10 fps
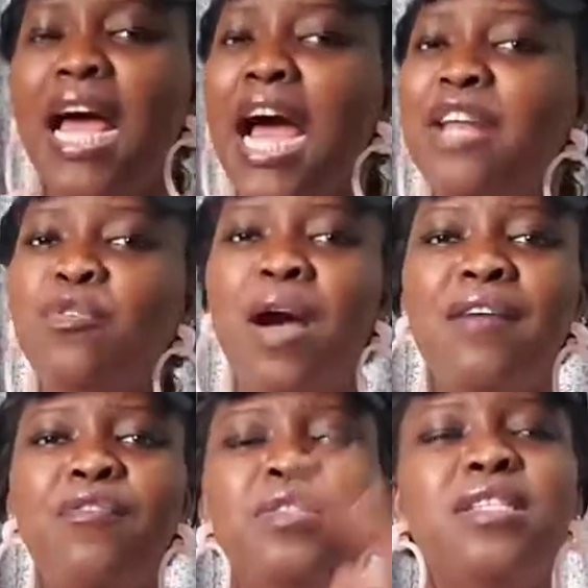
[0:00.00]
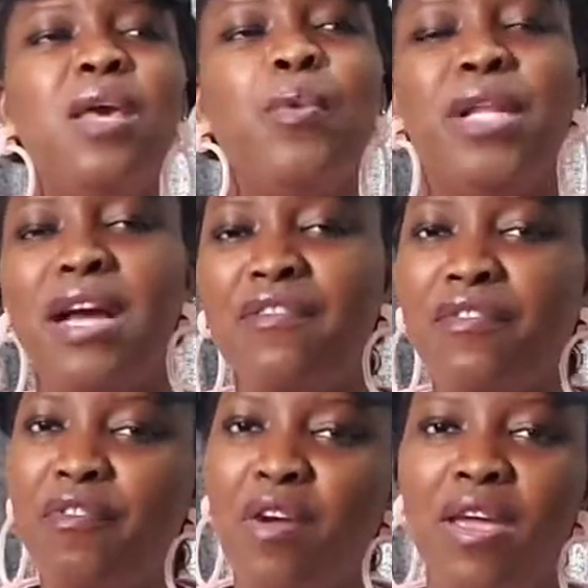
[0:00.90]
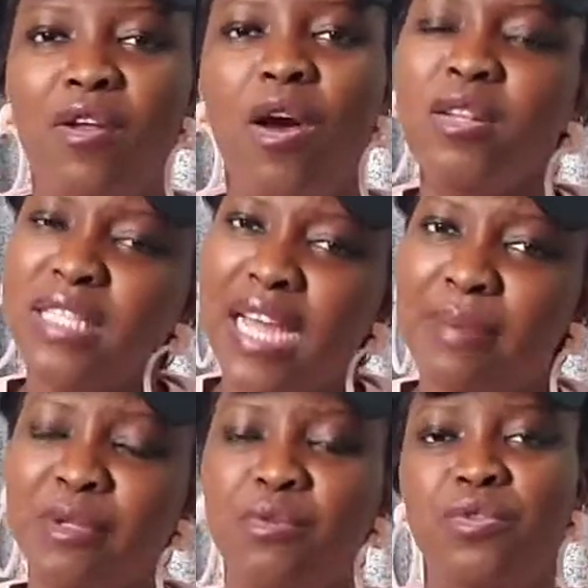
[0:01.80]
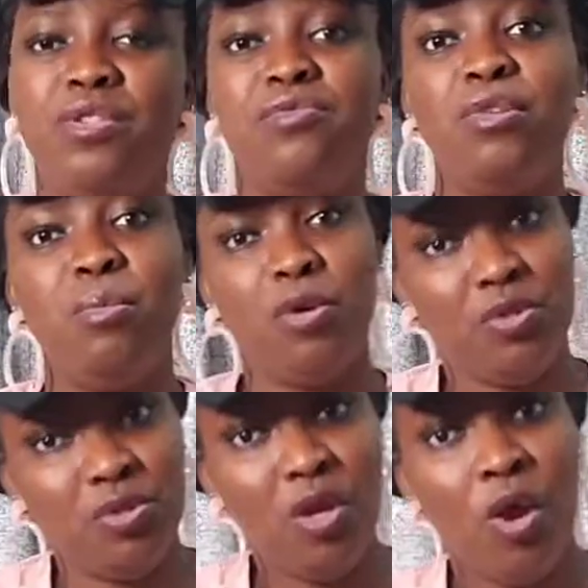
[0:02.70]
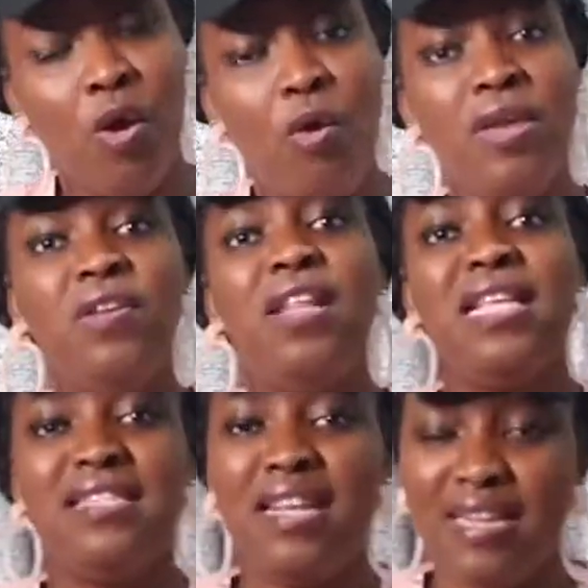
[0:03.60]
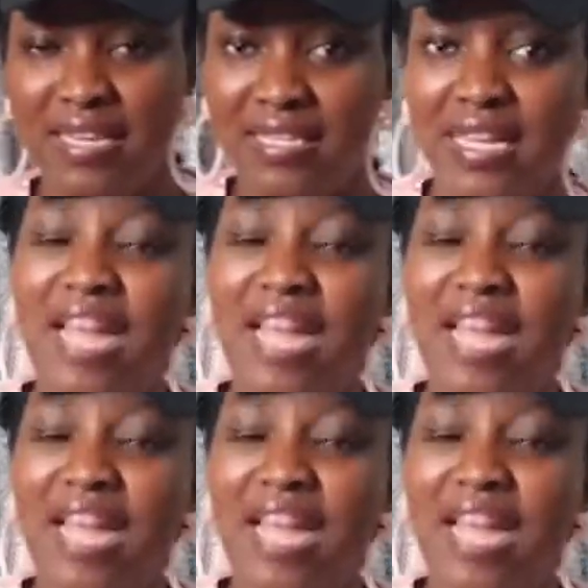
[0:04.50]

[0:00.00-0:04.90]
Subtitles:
And you haven't stayed with Khafi for a long time. It was just 3 months or even less than it.